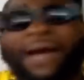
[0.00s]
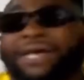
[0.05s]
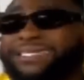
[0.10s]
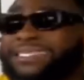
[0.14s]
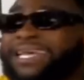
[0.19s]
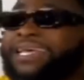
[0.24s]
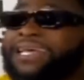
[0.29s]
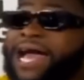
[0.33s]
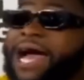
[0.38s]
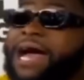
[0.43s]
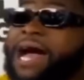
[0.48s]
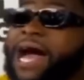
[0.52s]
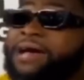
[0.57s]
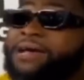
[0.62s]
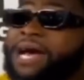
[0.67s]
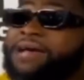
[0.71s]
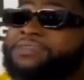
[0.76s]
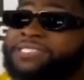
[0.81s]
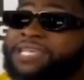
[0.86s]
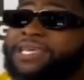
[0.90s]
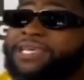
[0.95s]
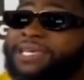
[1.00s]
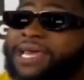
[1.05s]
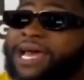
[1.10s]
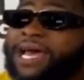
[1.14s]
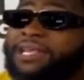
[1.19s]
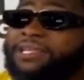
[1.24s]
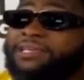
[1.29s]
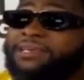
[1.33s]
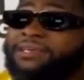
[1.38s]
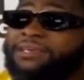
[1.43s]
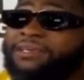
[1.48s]
I'll say
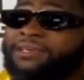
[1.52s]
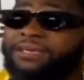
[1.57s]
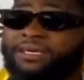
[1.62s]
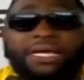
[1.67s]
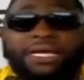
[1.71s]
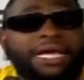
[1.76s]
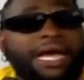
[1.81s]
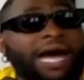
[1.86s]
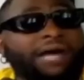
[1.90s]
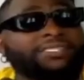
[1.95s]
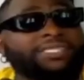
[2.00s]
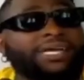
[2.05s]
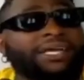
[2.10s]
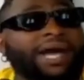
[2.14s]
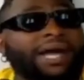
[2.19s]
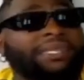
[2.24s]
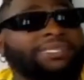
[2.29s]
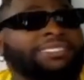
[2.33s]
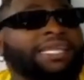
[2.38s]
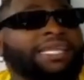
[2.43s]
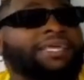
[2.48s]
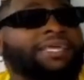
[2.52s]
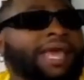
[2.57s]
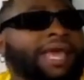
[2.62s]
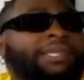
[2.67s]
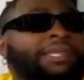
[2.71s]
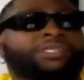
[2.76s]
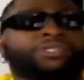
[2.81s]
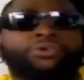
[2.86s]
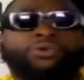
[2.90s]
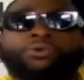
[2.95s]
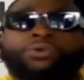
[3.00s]
Cali. Yeah. I'll say Ghana's like Cali.